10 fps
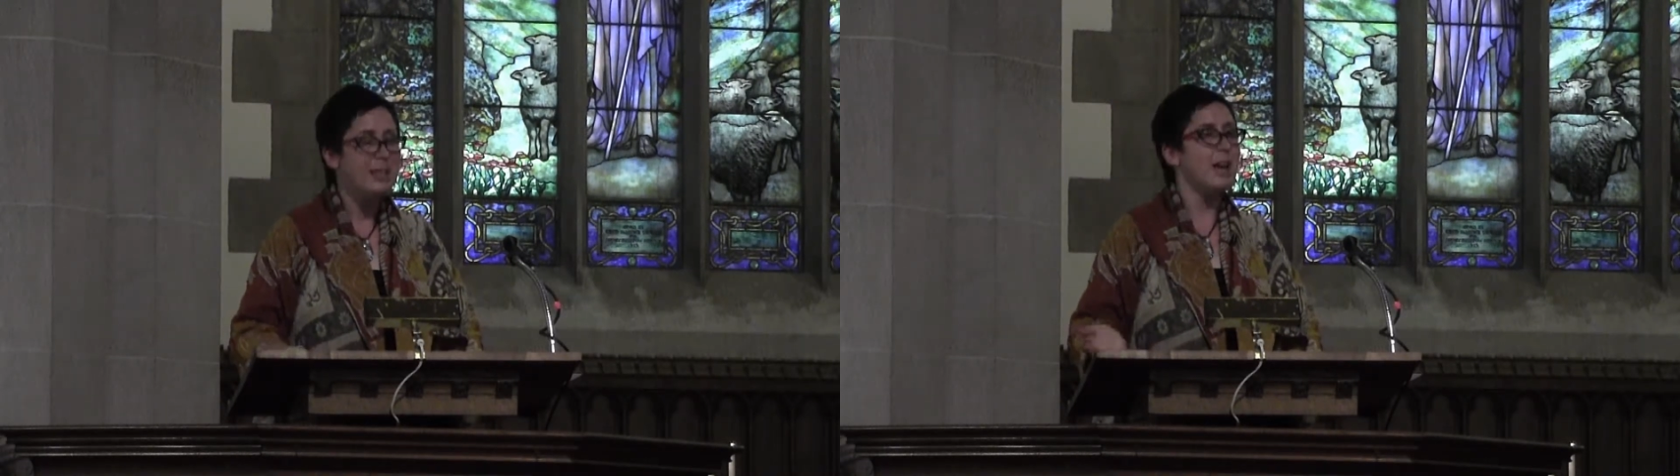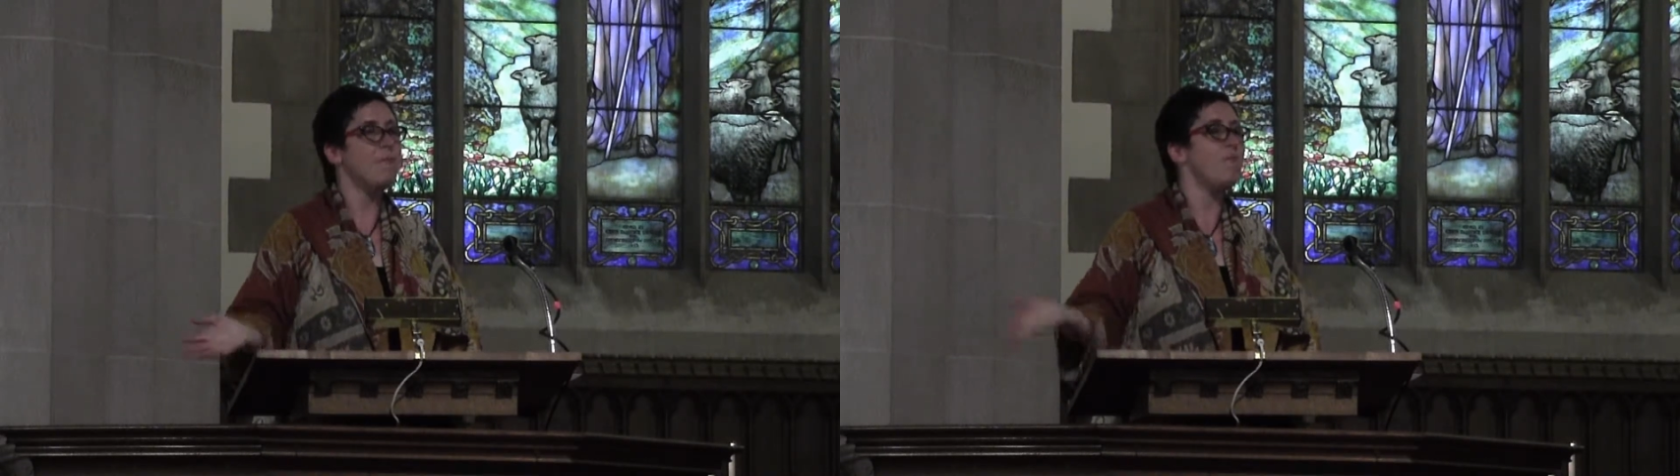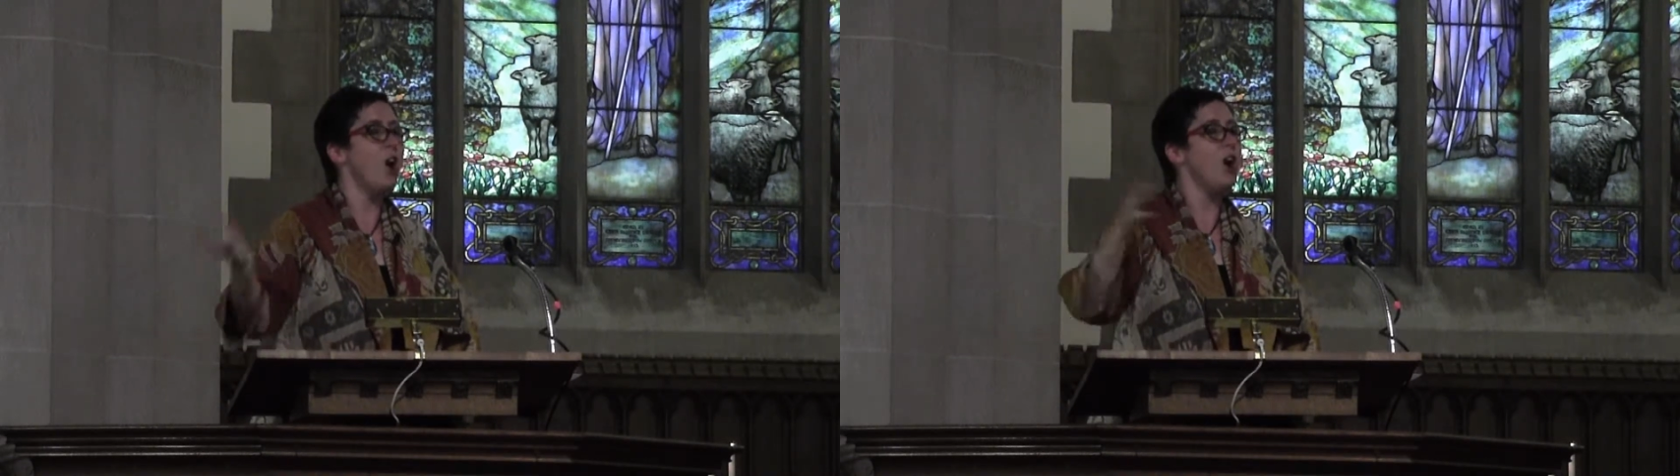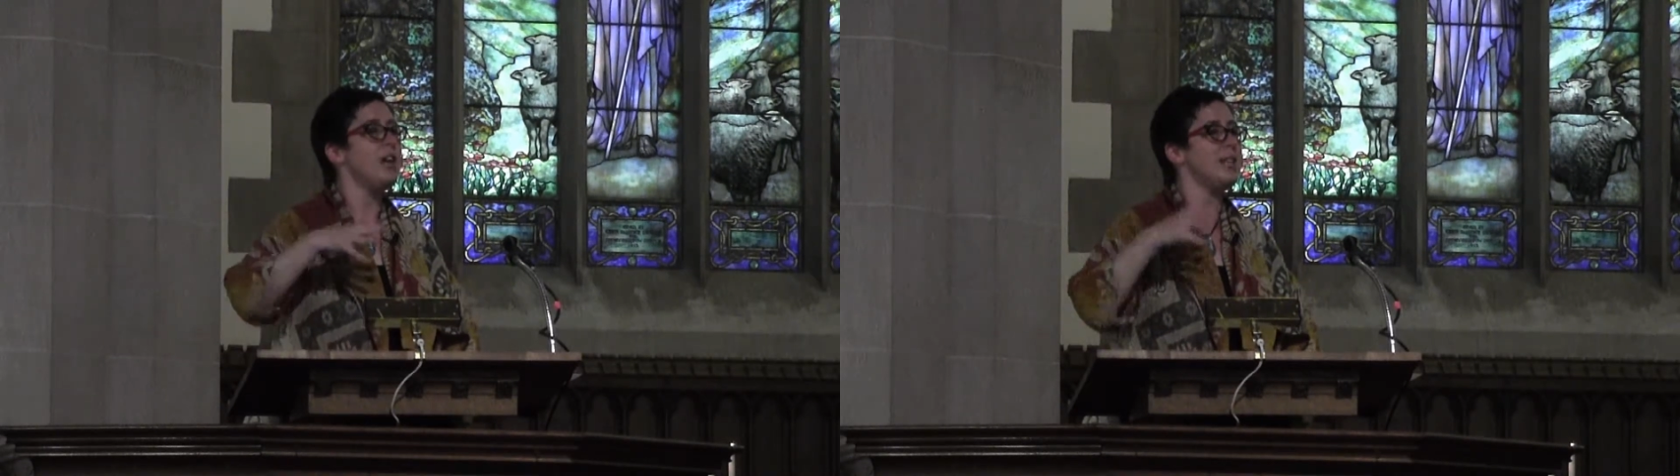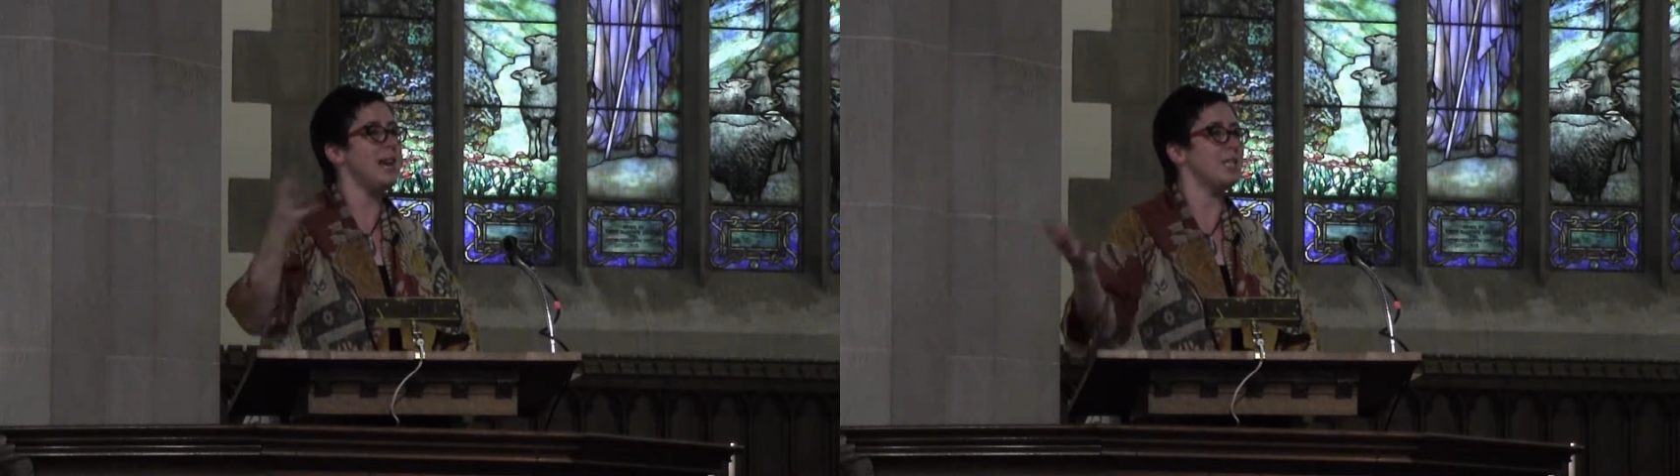that
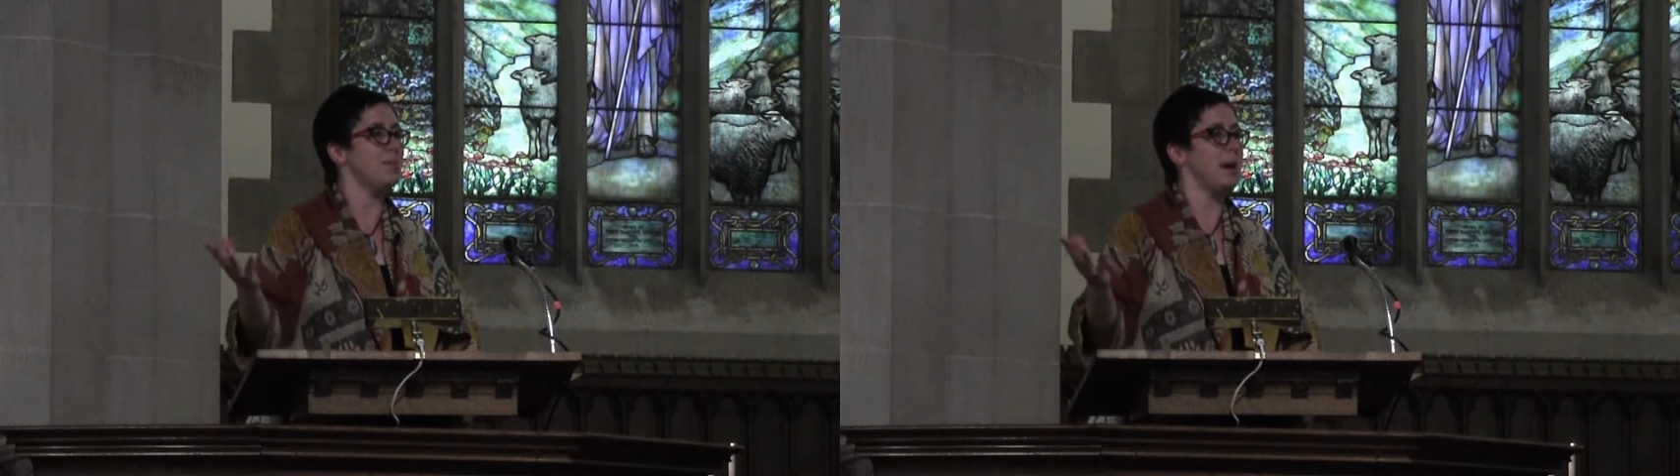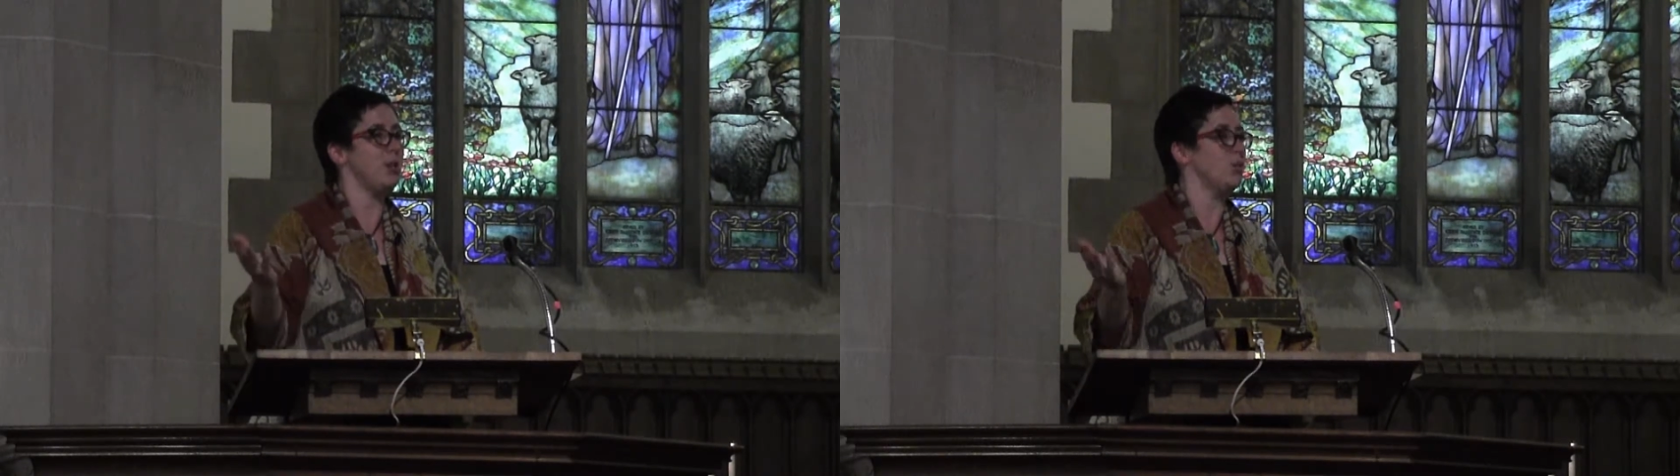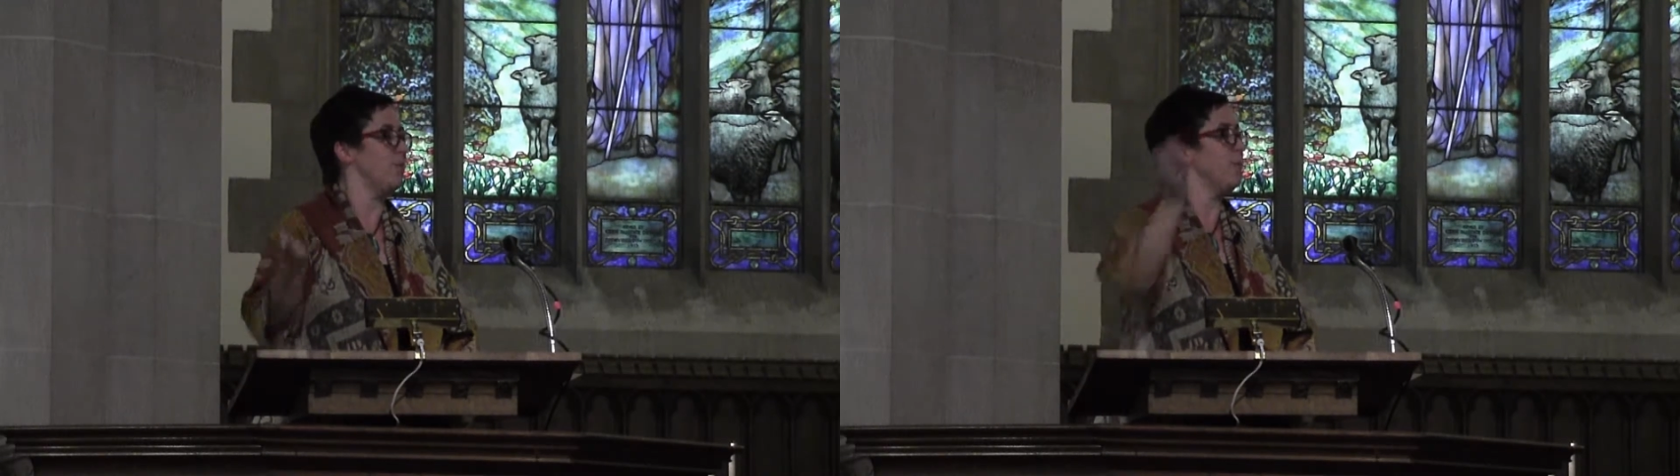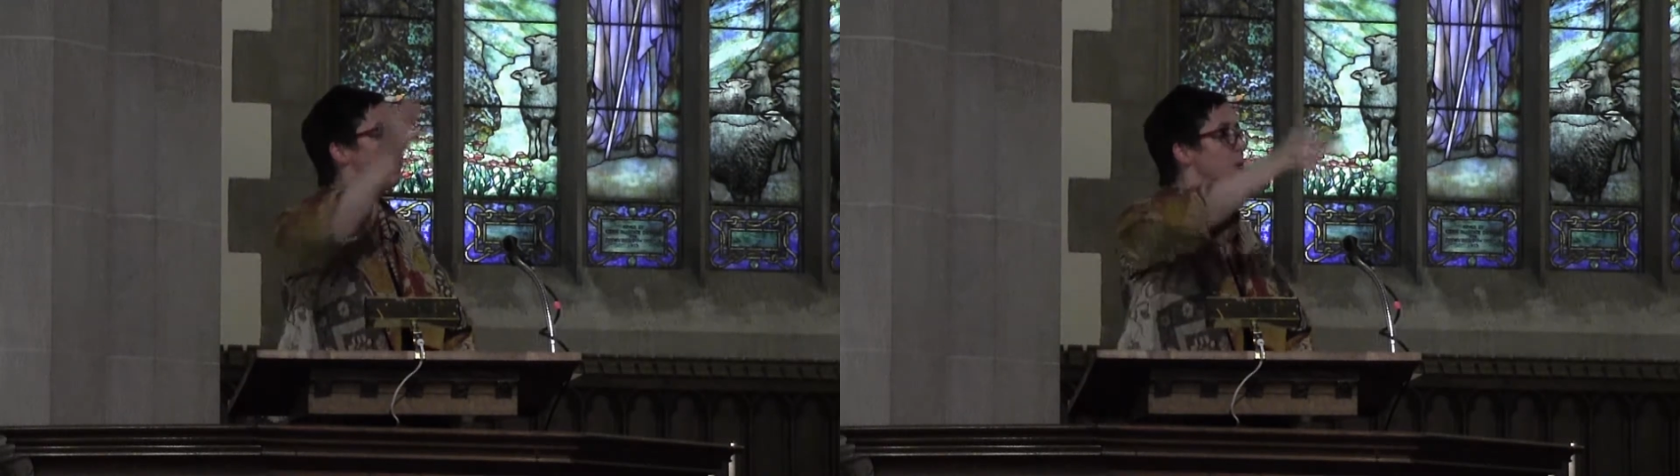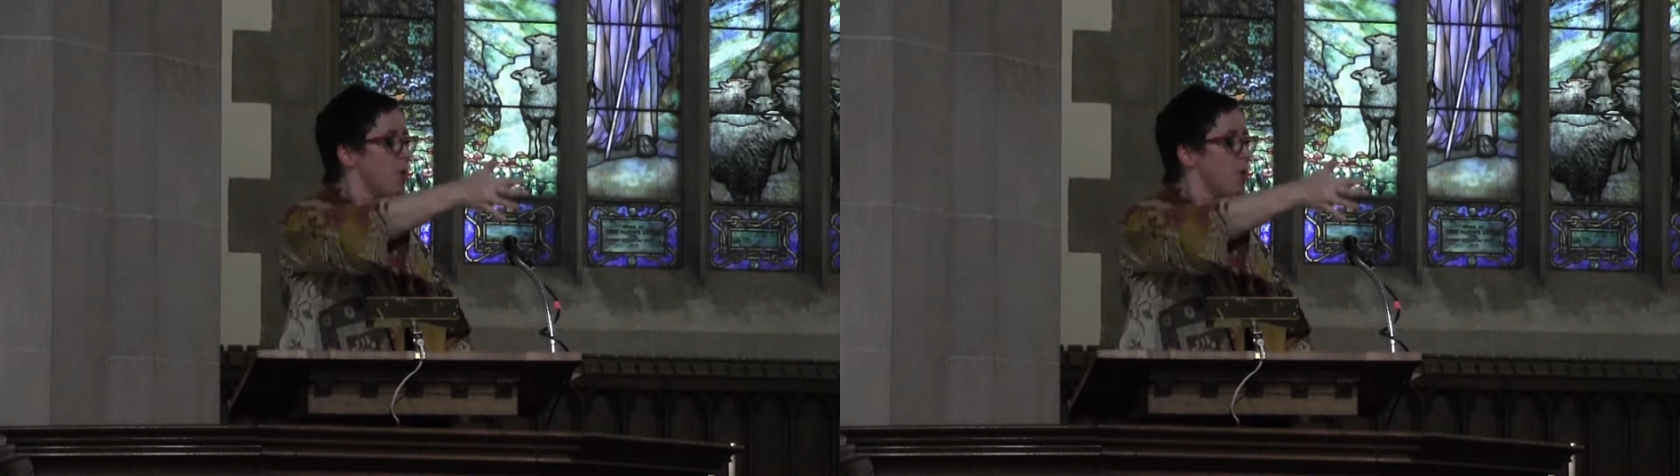fall on that spectrum from